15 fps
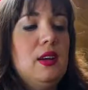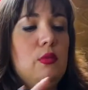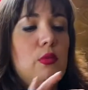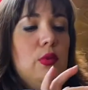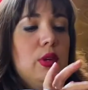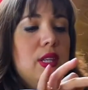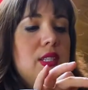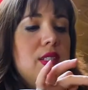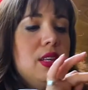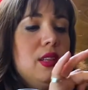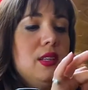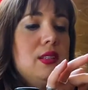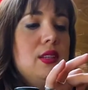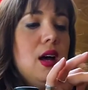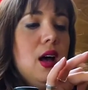really to the
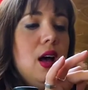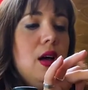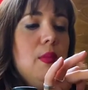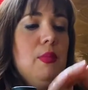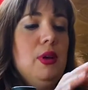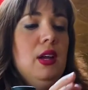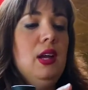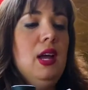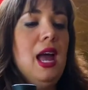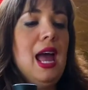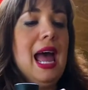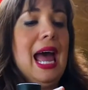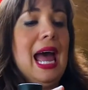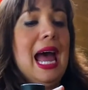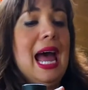top
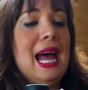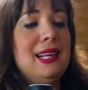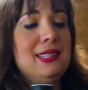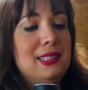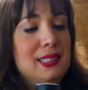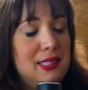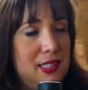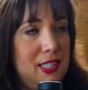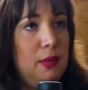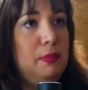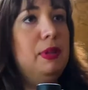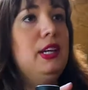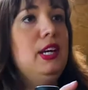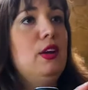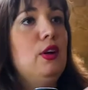as it's
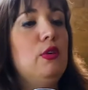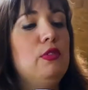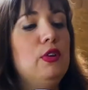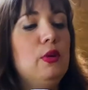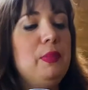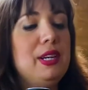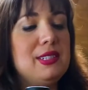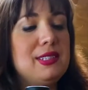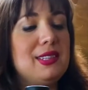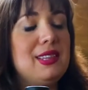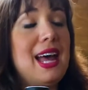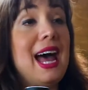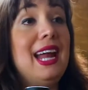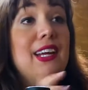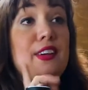tippling over because
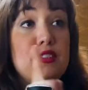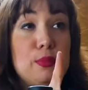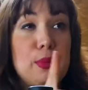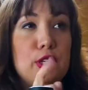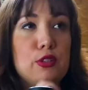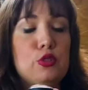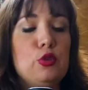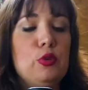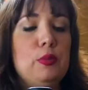that gives me a true